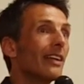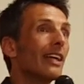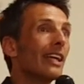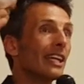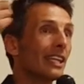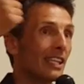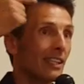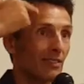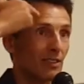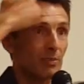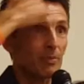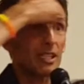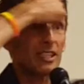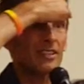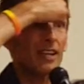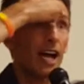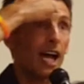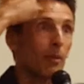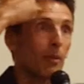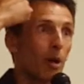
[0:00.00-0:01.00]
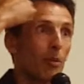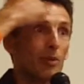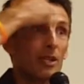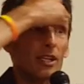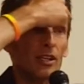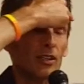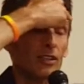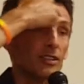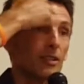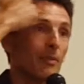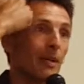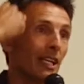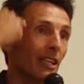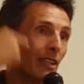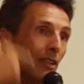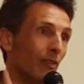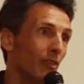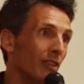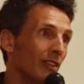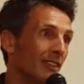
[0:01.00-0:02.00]
it gives me time up here to make a
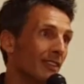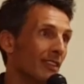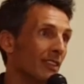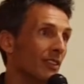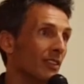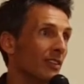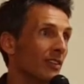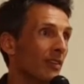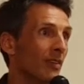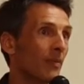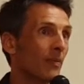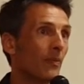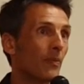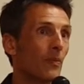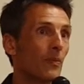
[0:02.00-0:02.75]
different decision.